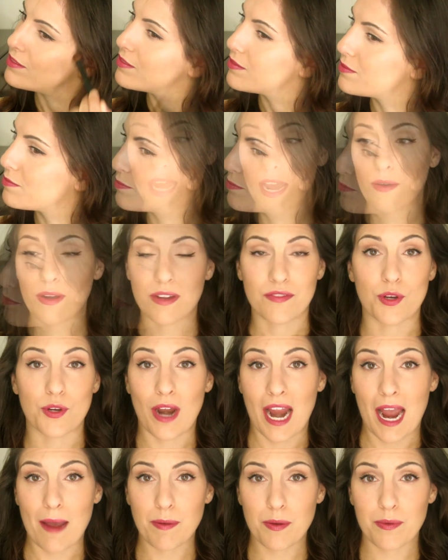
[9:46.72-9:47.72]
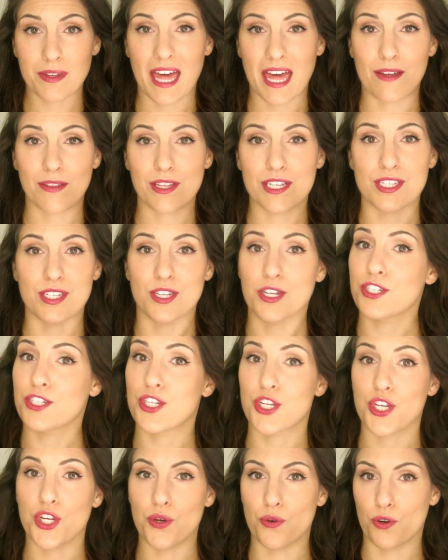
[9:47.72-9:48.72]
Now, if you're happy with how this
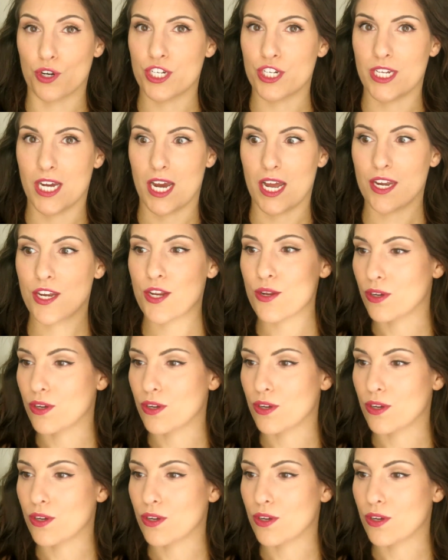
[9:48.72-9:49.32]
looks, you're done.